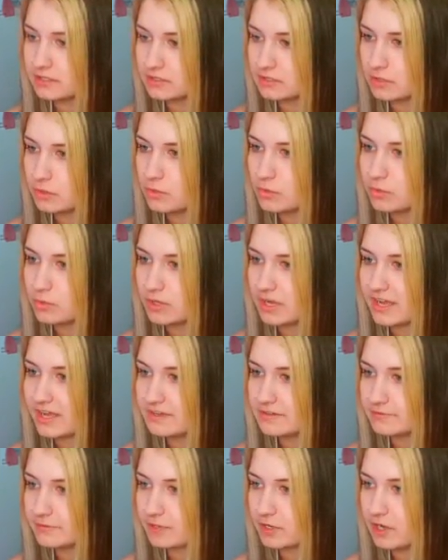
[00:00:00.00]
Oh, I
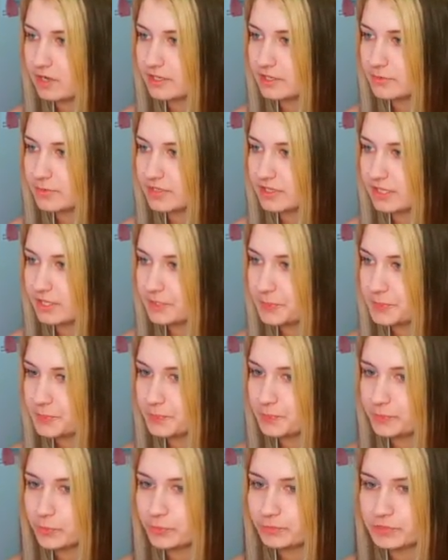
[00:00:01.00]
forgot you were there.
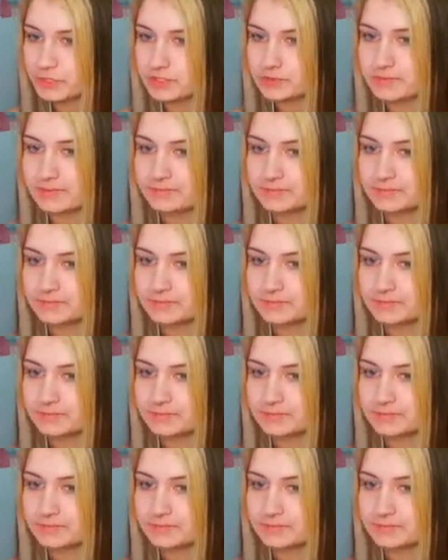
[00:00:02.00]
Oops.